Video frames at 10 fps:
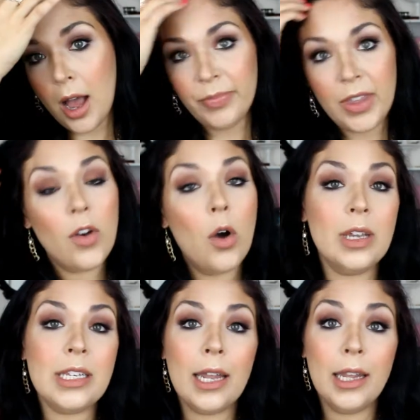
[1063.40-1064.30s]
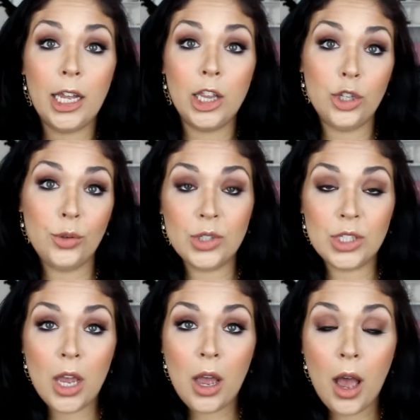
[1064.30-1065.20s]
um, they've always had like a
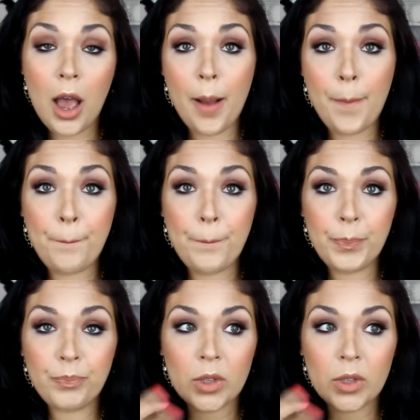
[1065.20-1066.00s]
loose, um,